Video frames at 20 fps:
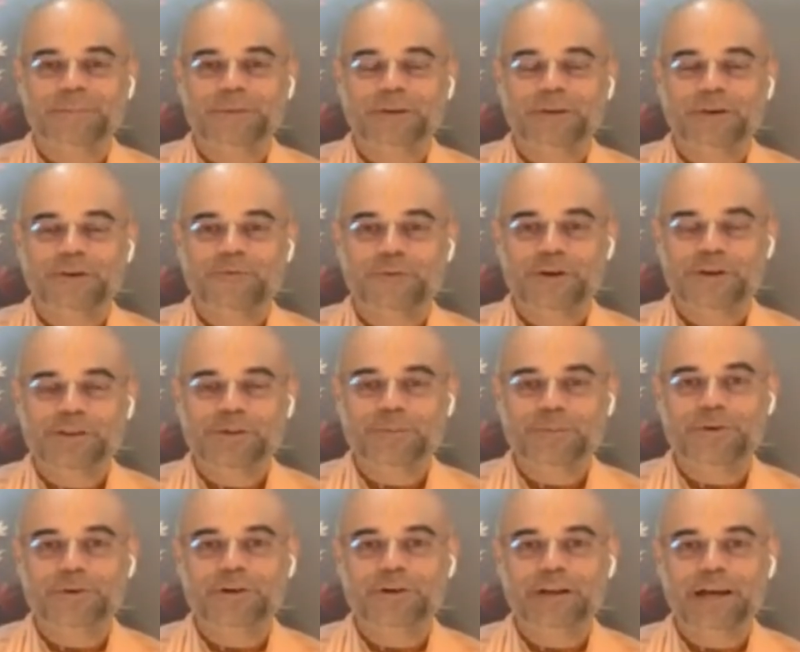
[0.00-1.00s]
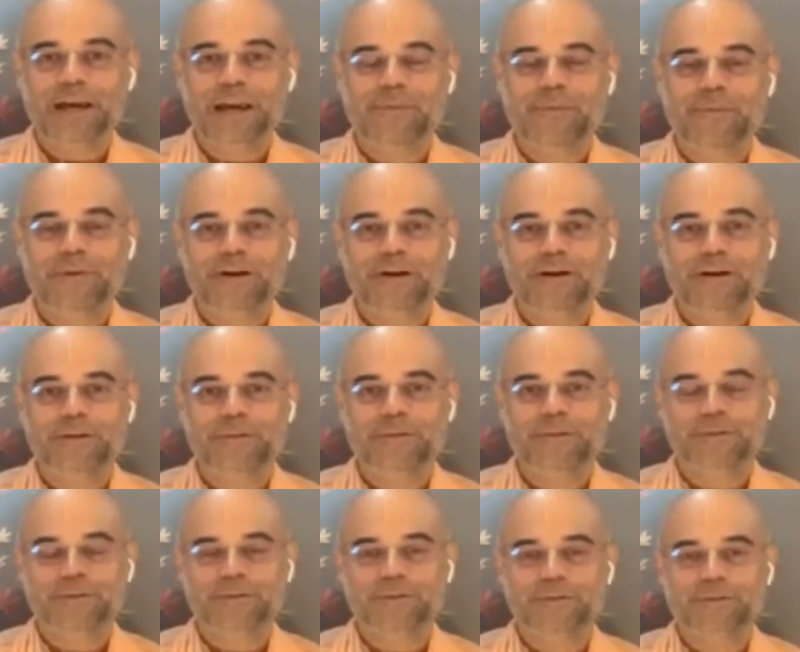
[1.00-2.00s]
Once upon a time,
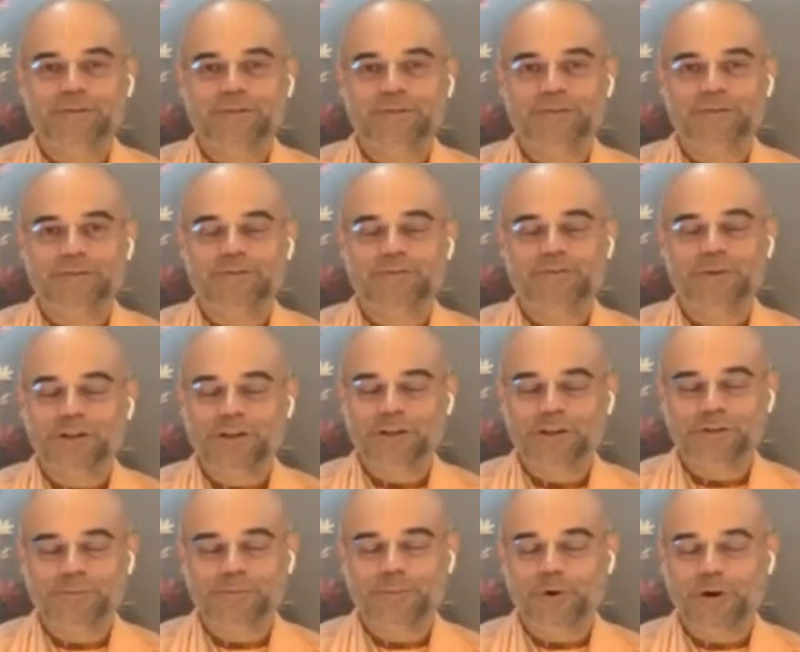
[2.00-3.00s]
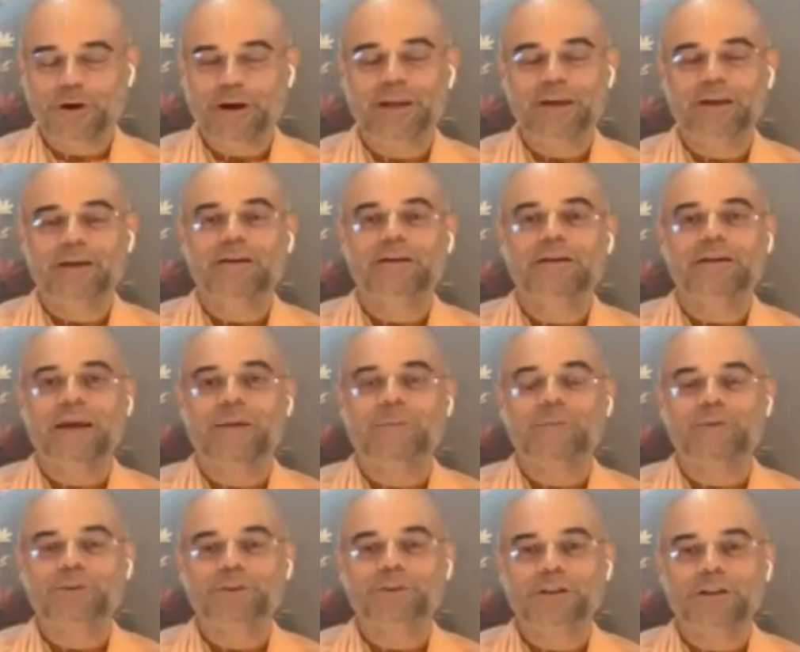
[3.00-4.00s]
one boy came
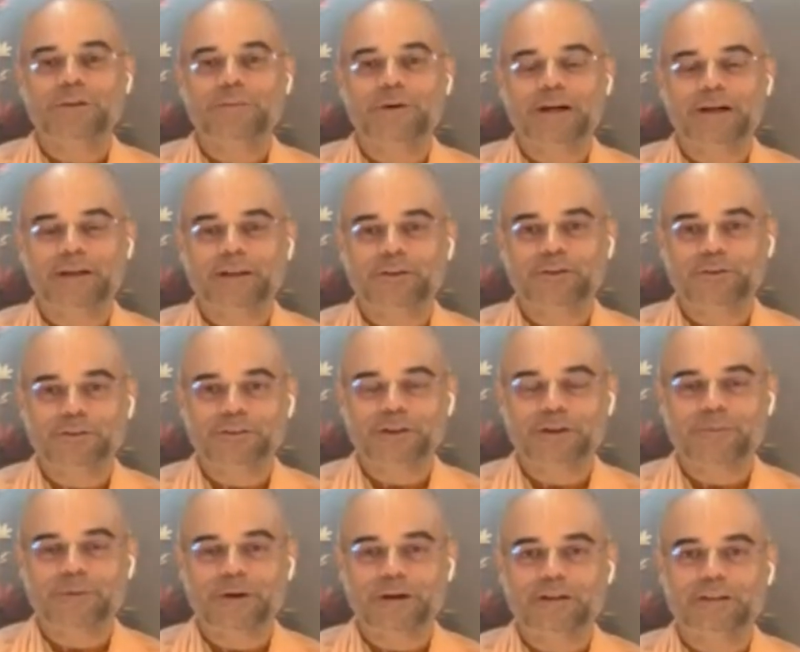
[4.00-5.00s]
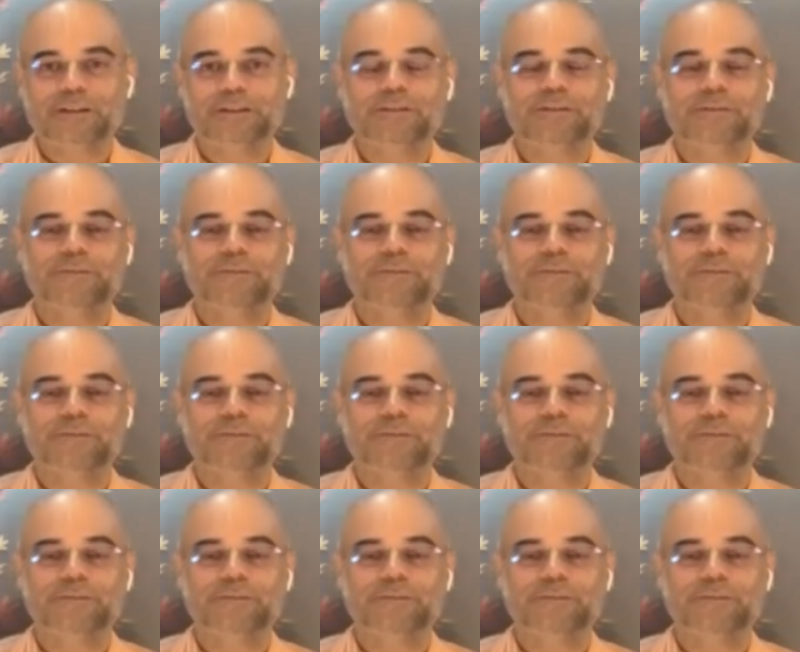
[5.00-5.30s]
to Srila Bharati Goswami Maharaj